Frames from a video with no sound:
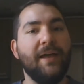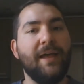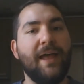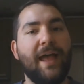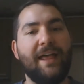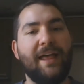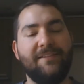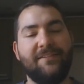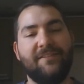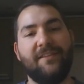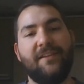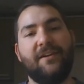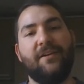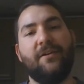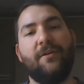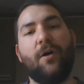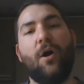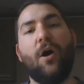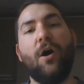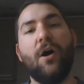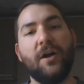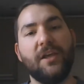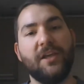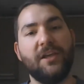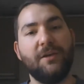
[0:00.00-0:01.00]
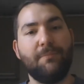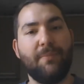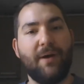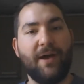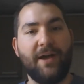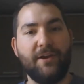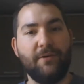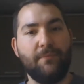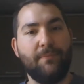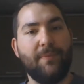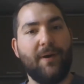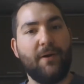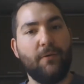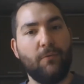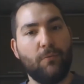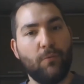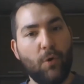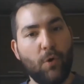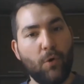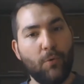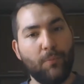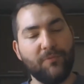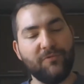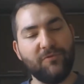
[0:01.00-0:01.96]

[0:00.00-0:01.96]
as they're occupied by Rome.